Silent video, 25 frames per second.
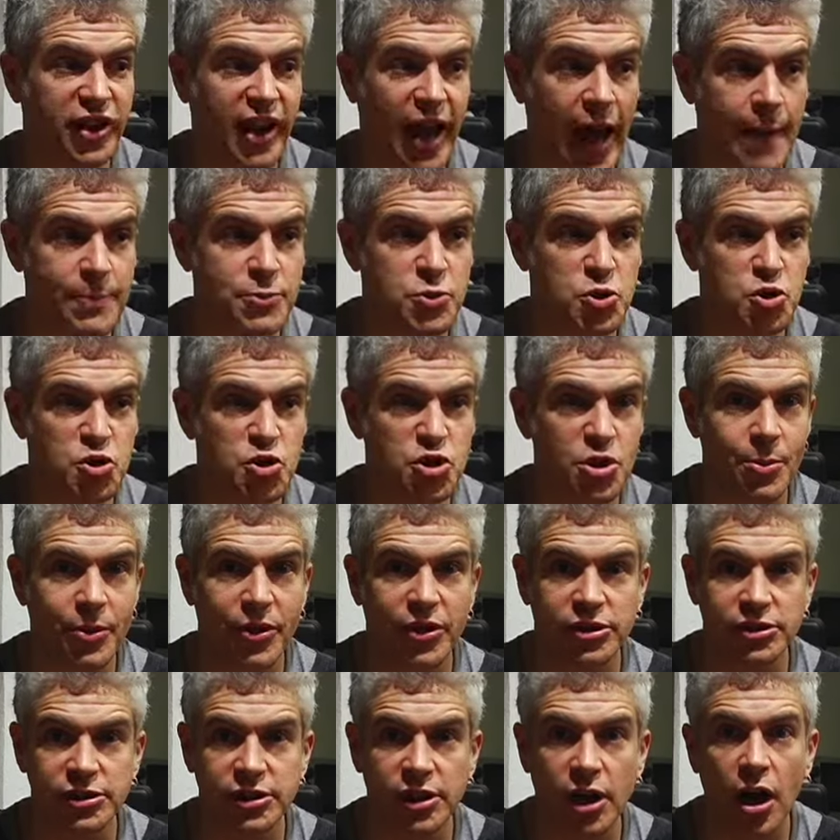to capture
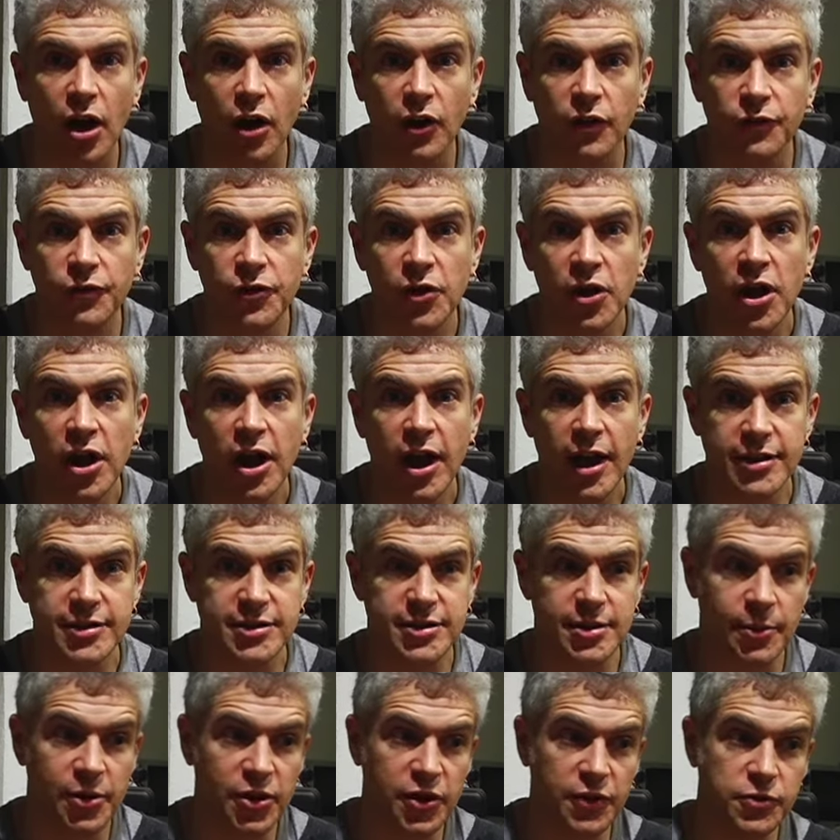some of the love
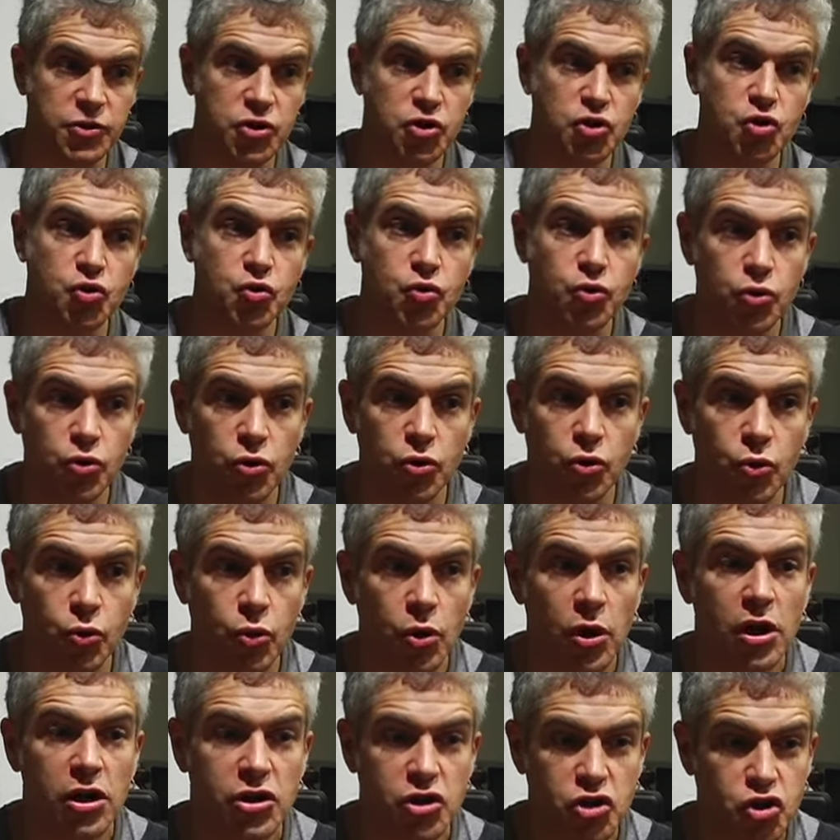and some of the
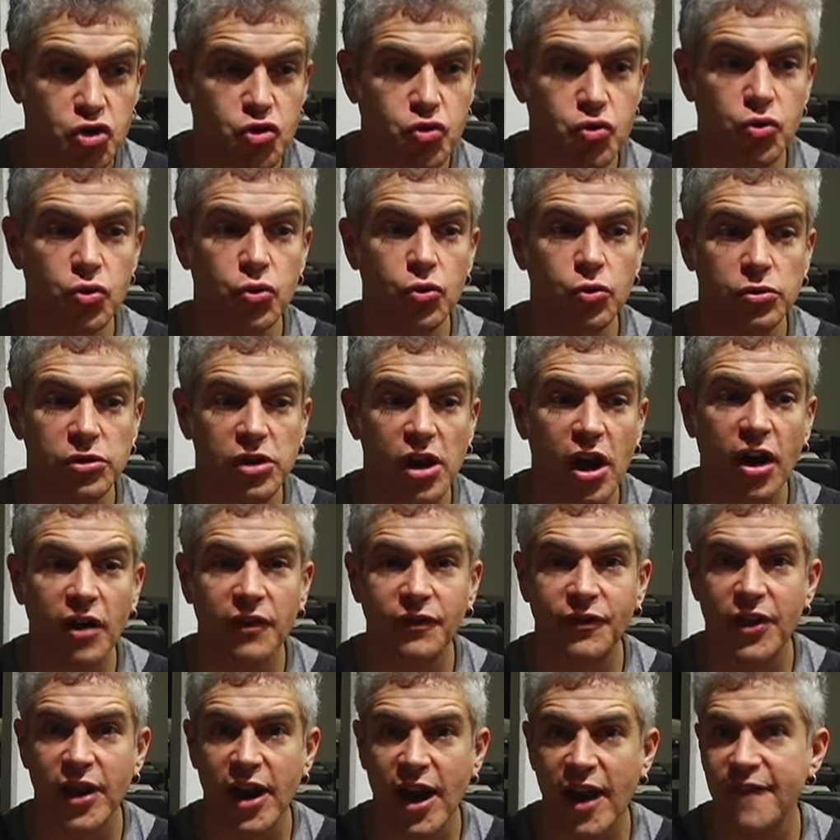true, true
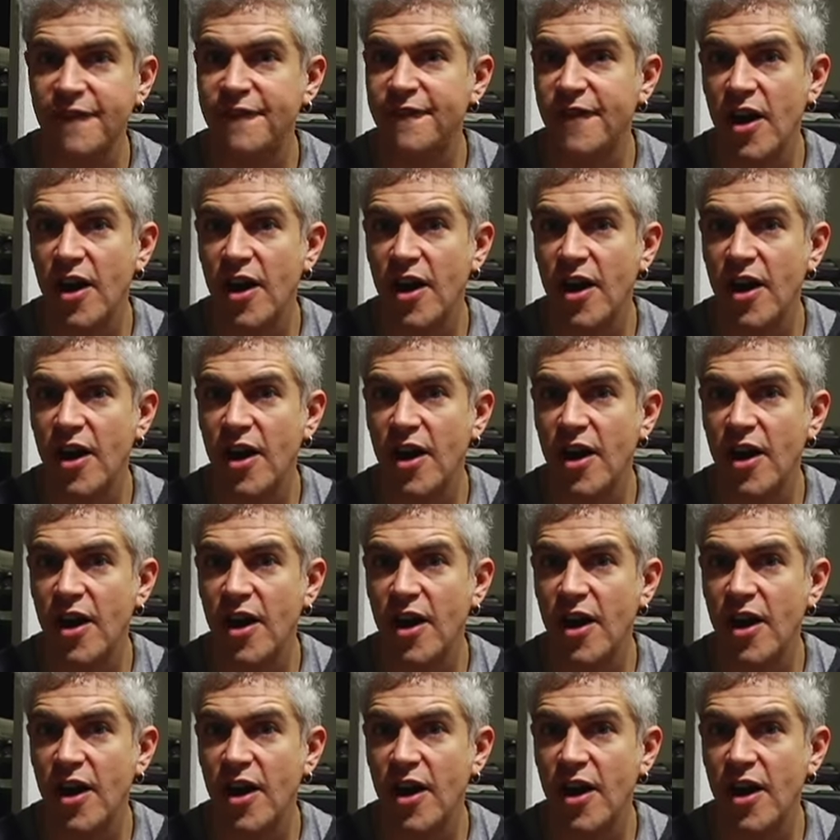love that I